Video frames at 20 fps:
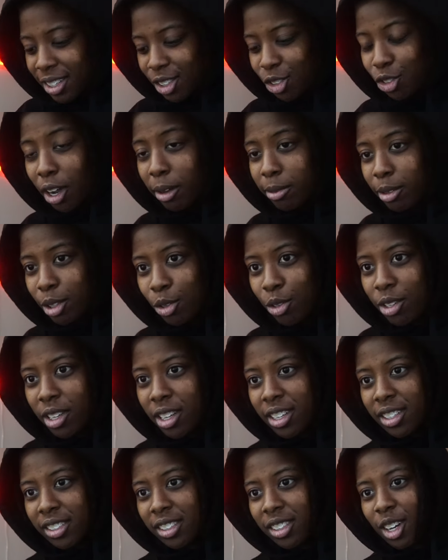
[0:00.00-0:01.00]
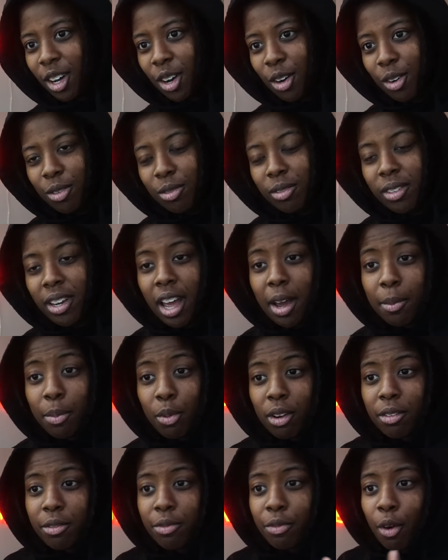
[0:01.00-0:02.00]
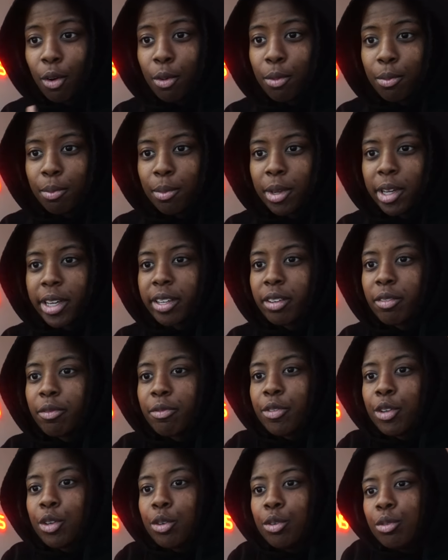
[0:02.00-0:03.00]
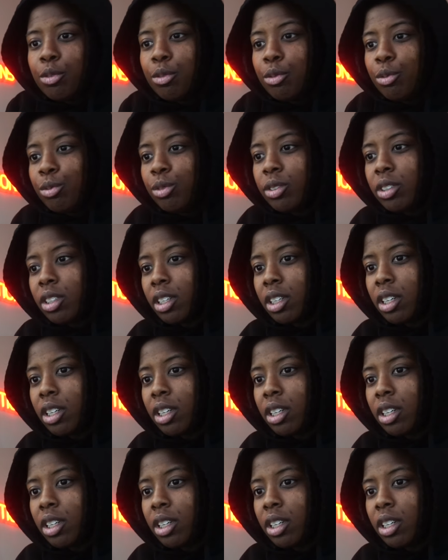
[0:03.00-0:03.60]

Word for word: Dropped two years ago, 9.4 million views.